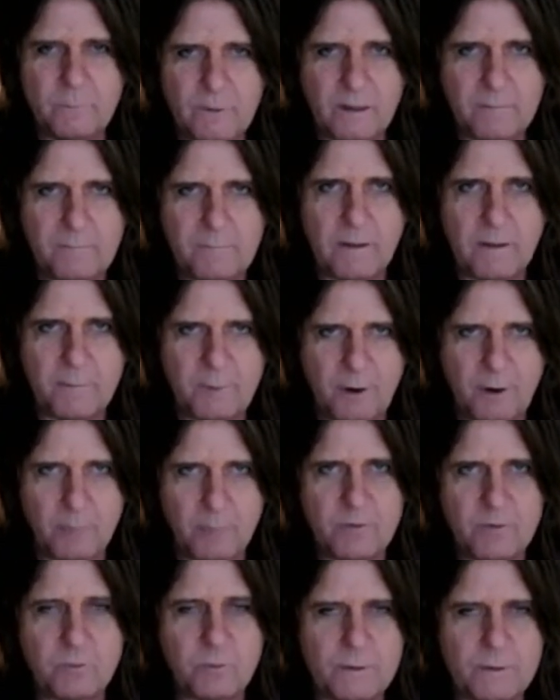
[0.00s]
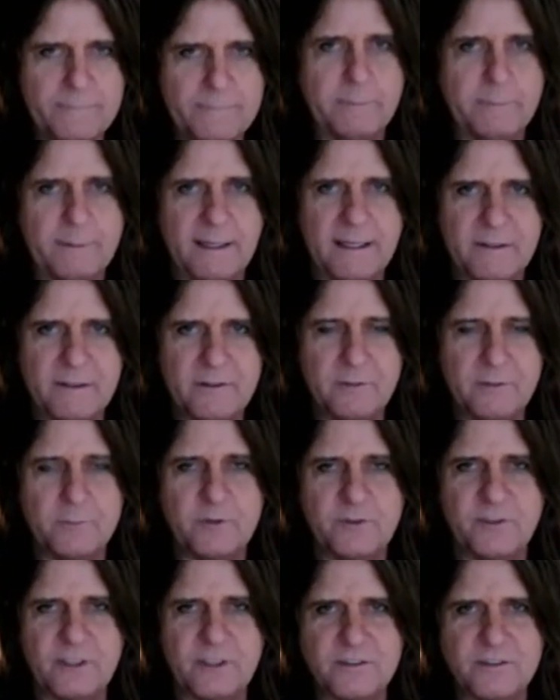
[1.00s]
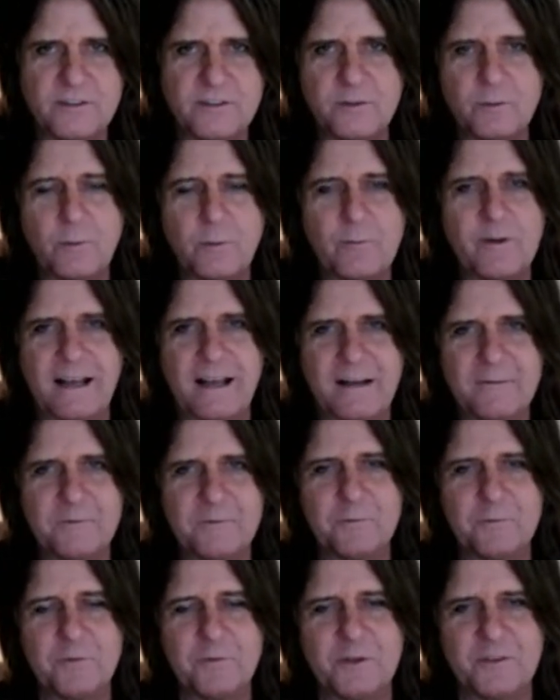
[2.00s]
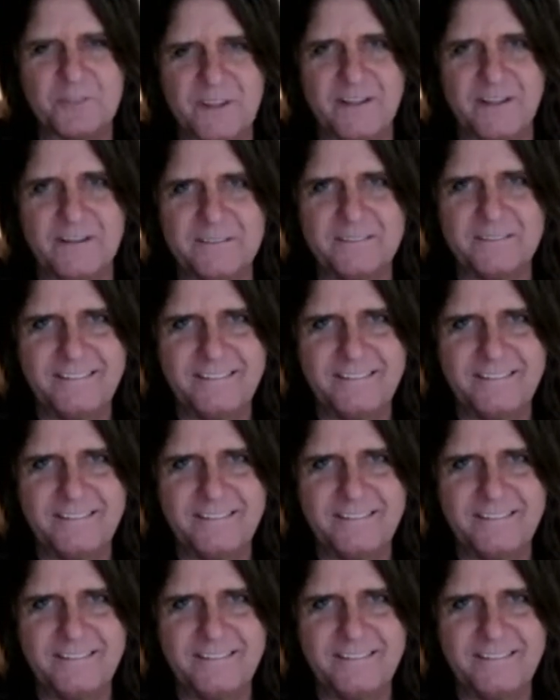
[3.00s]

I promise we will play Superstitious when we come to Brazil.